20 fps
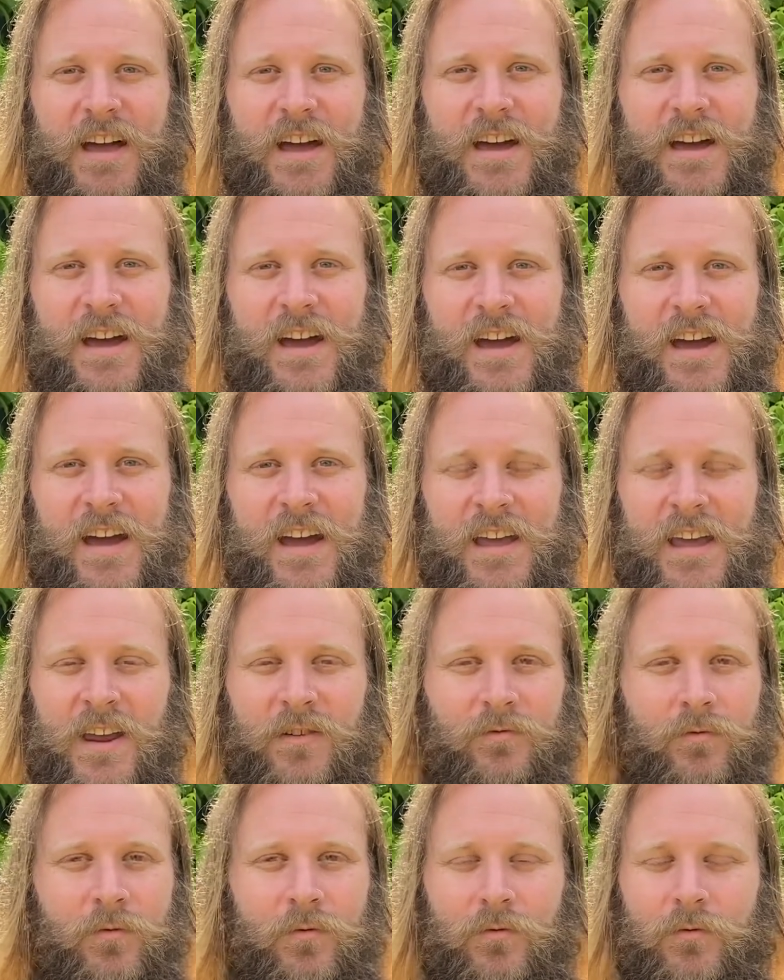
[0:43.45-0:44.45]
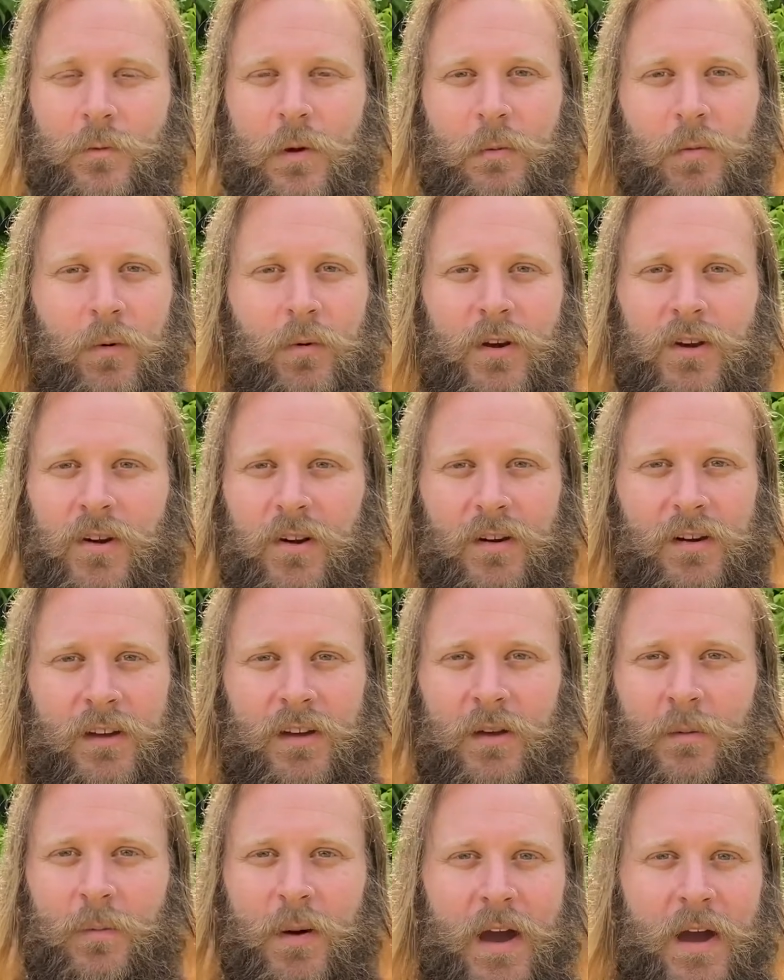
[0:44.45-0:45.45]
Uh, again, remember, we're not
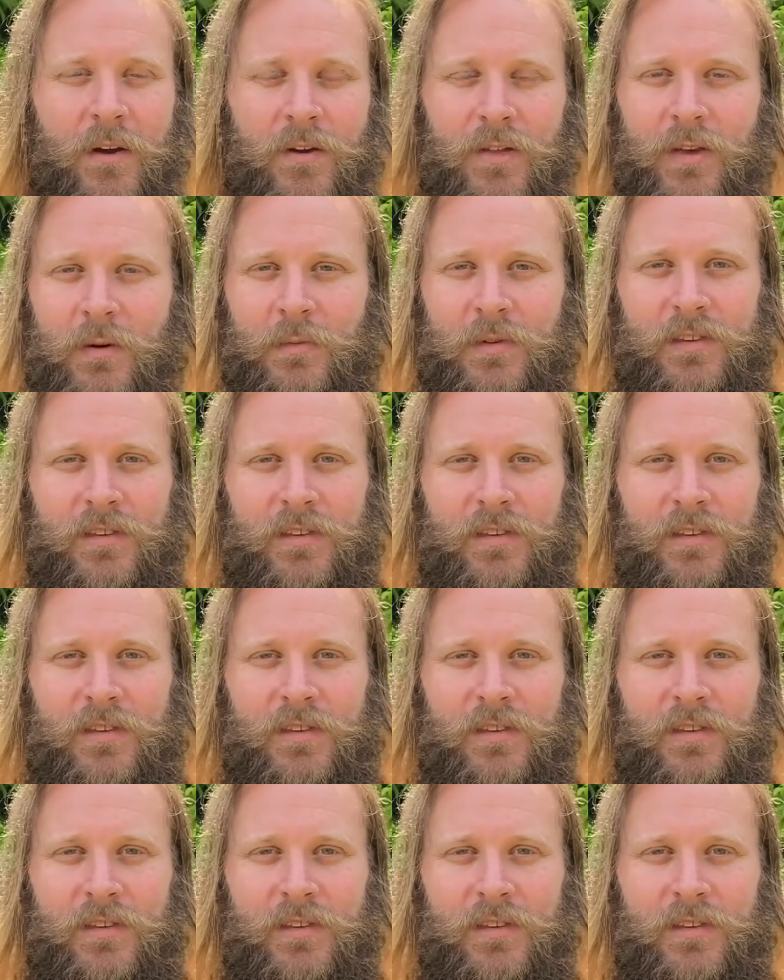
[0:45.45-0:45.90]
comparing them.